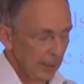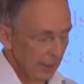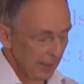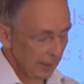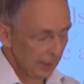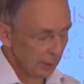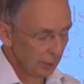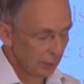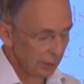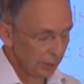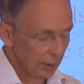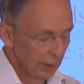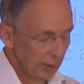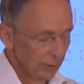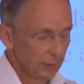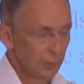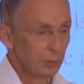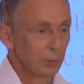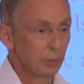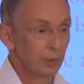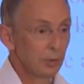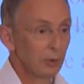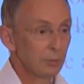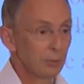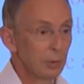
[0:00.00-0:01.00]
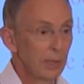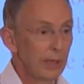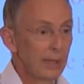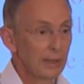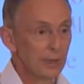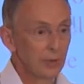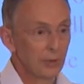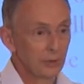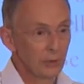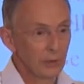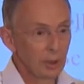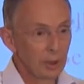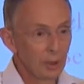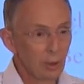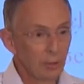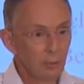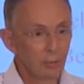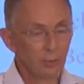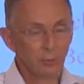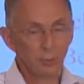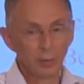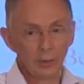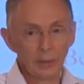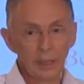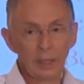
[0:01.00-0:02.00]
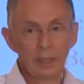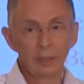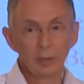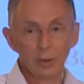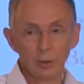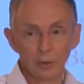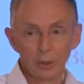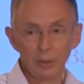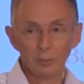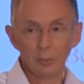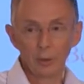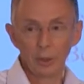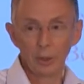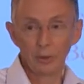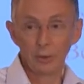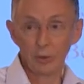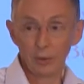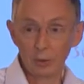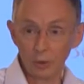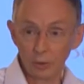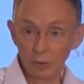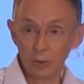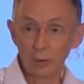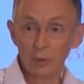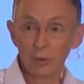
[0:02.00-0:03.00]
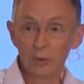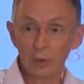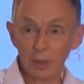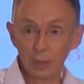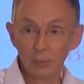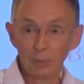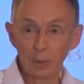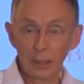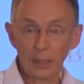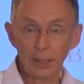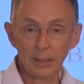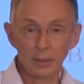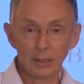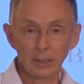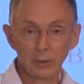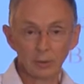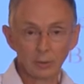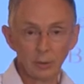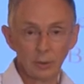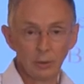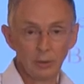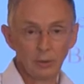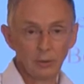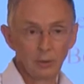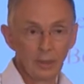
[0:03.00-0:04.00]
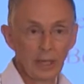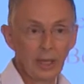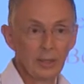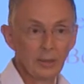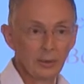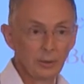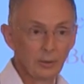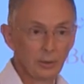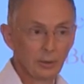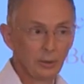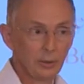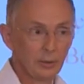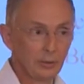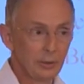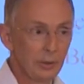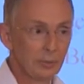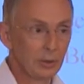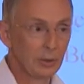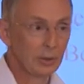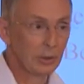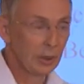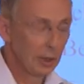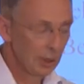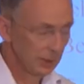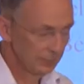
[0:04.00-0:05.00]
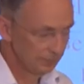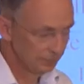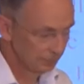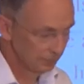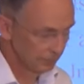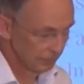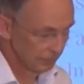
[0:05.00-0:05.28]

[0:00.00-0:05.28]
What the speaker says: And I also have to produce platelets to help with that clotting process, because you use up platelets when you cut yourself every time.